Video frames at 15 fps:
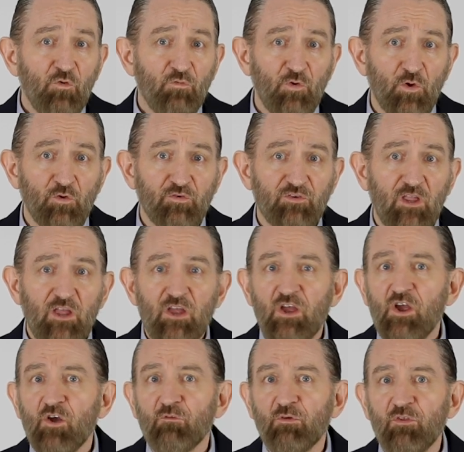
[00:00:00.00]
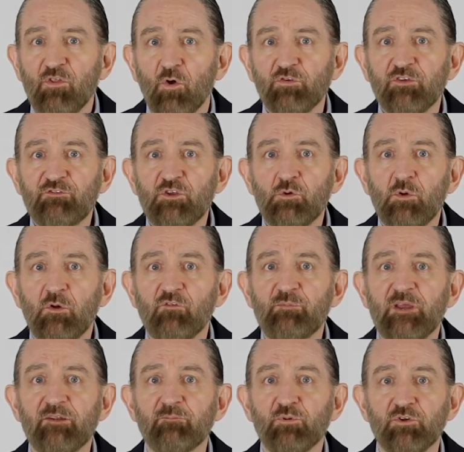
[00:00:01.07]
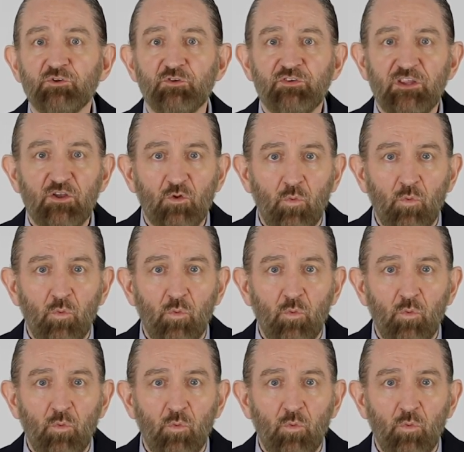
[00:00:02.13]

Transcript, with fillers: First, for those of you who have been producing